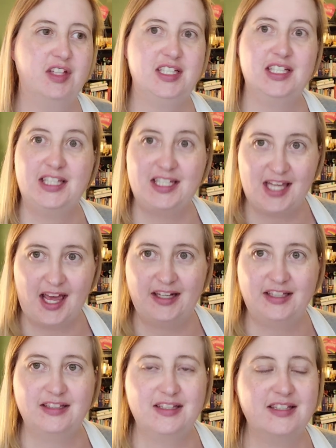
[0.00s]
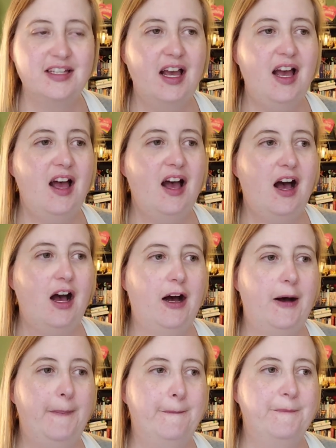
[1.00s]
the Tilly Tennants,
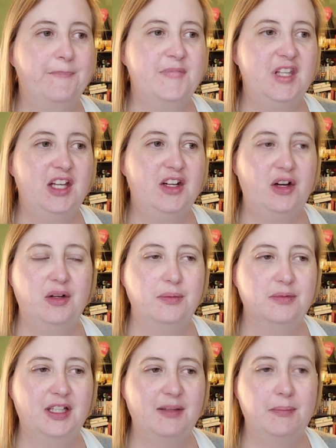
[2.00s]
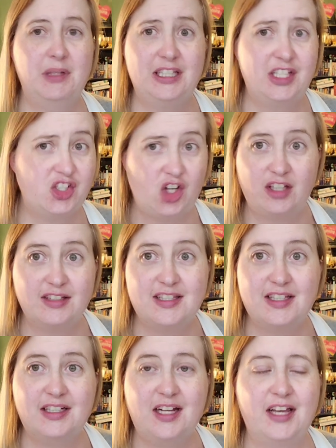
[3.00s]
um, you know, Milly
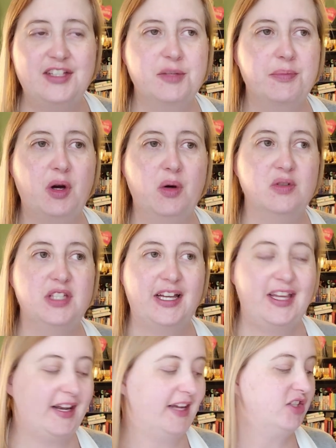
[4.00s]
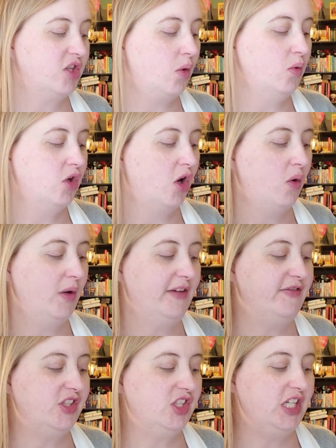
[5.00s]
Johnson, I suppose. Again, I don't know
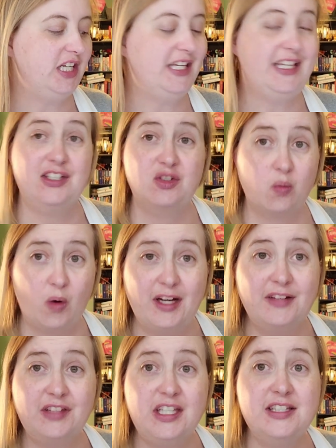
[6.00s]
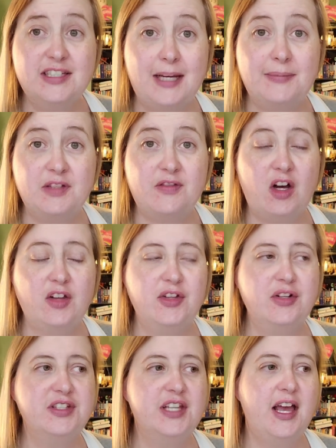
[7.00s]
if she is one of these types of
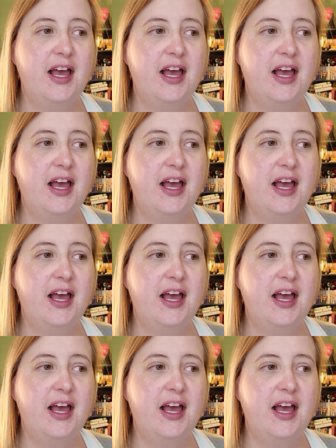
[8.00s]
authors,